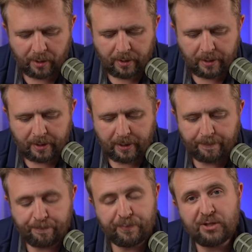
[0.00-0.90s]

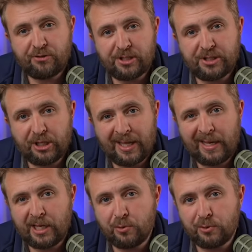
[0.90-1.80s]
The Israelis did
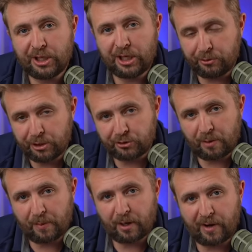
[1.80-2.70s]
take a new security
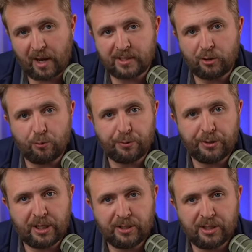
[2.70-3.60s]
strip out of Gaza to
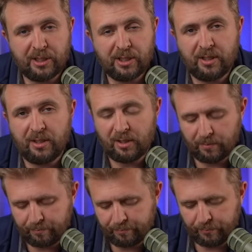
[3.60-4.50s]
protect the
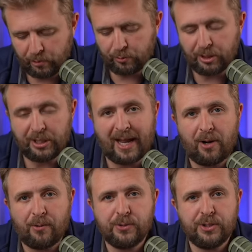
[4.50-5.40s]
the
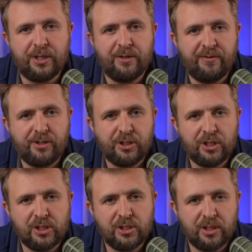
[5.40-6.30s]
towns and the
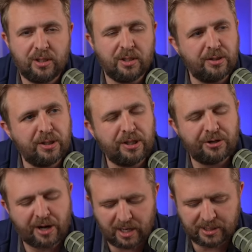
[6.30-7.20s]
villages
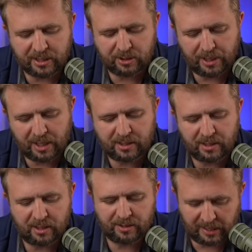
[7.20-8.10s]
near Gaza, so
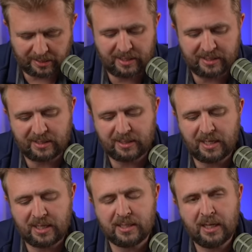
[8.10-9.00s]
that is a
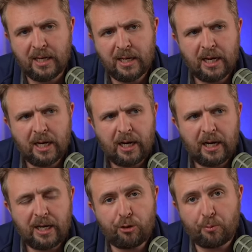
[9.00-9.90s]
success.
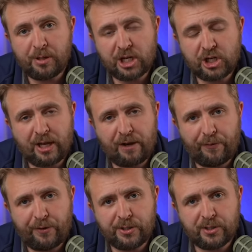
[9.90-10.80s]
Normalization
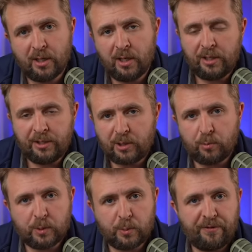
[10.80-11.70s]
efforts, that
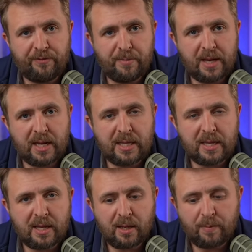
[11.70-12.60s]
was one of the
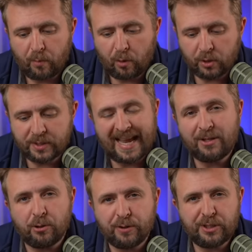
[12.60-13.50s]
main
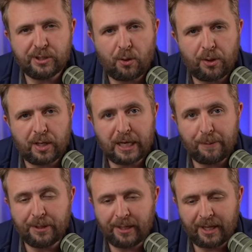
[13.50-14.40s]
side goals of this whole thing,
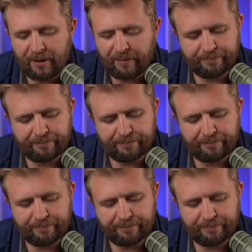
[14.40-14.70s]
keep it alive.